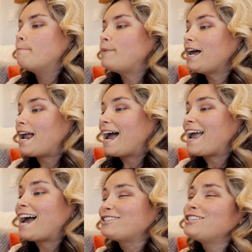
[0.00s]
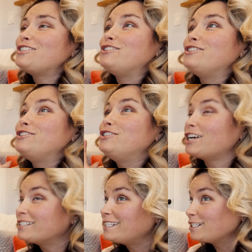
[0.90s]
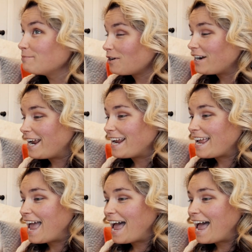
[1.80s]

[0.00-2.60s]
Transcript: But I actually just this morning